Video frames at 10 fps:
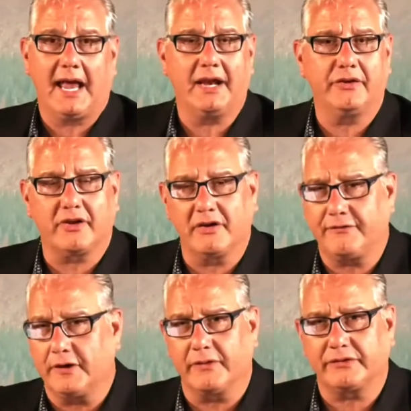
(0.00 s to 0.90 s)
And He's going to
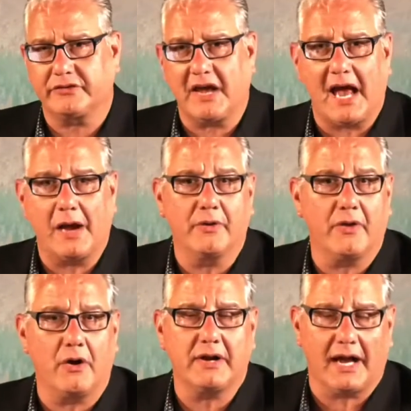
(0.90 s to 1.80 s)
fill the sky with
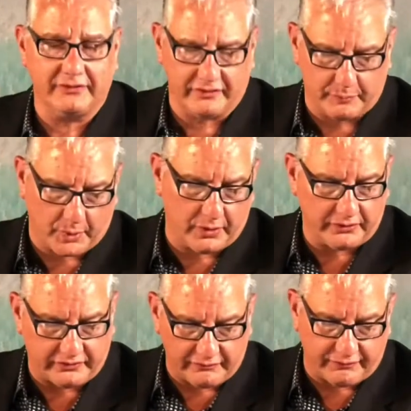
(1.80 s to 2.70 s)
all kinds of
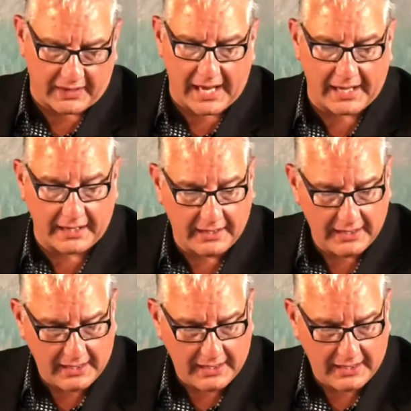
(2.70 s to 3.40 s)
birds and flying